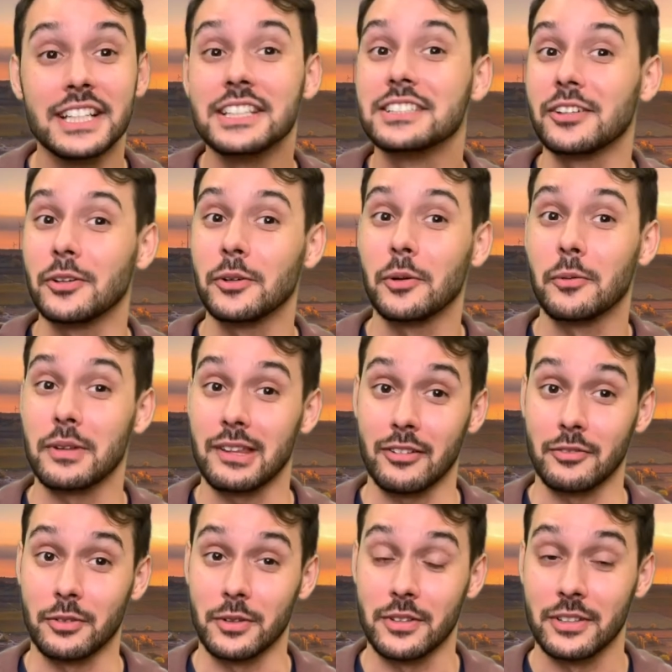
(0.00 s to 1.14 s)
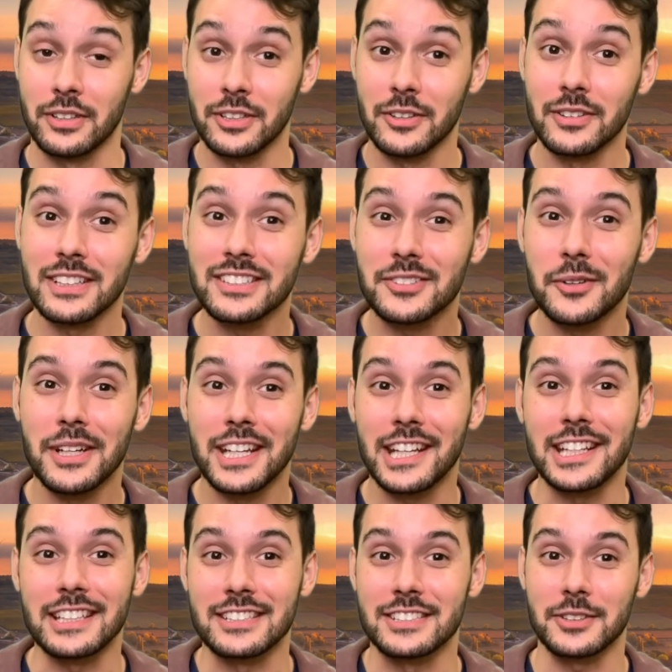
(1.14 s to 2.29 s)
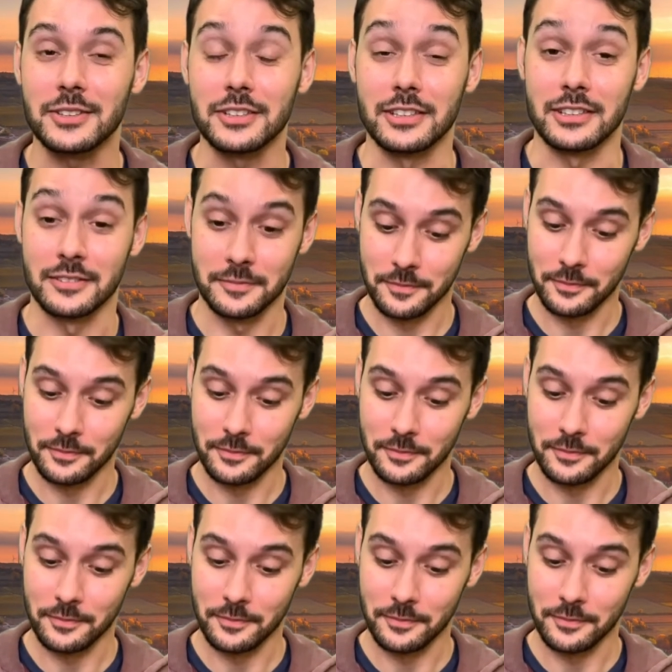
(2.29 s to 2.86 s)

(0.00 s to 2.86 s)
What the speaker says: So without further ado, let's go ahead and get started.